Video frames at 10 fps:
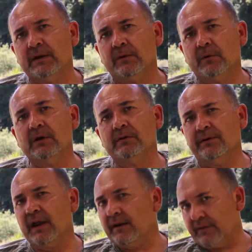Well,
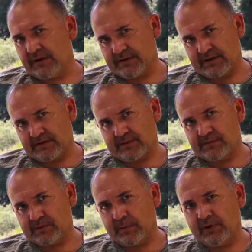none of those
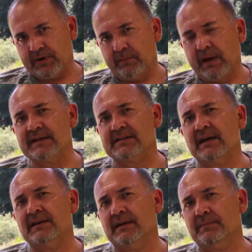systems were put in place.
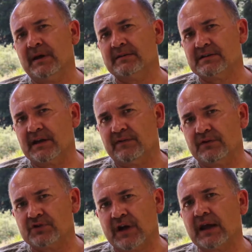18 months down the
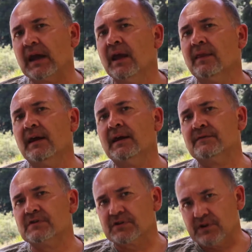track, they
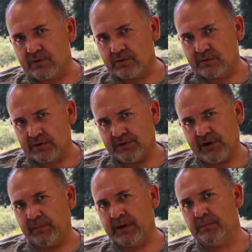have still
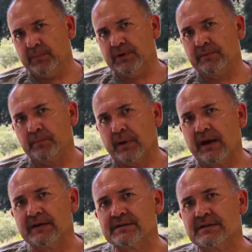not been put in
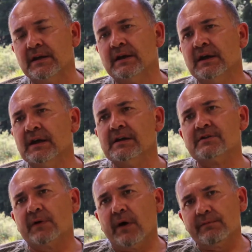place.
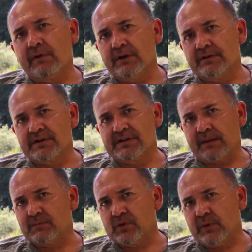So I wrote to
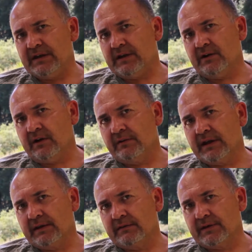some 20 odd
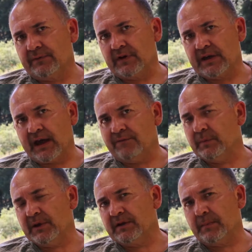different
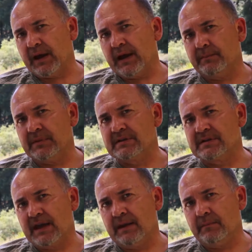government
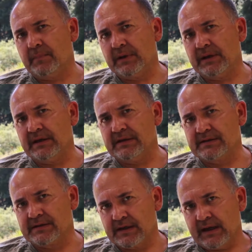departments,
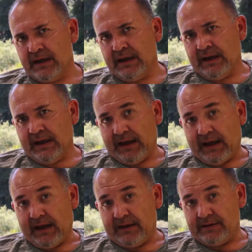MPs
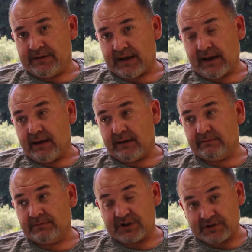and
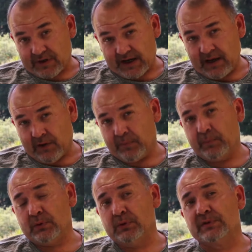district health
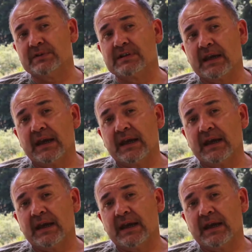boards,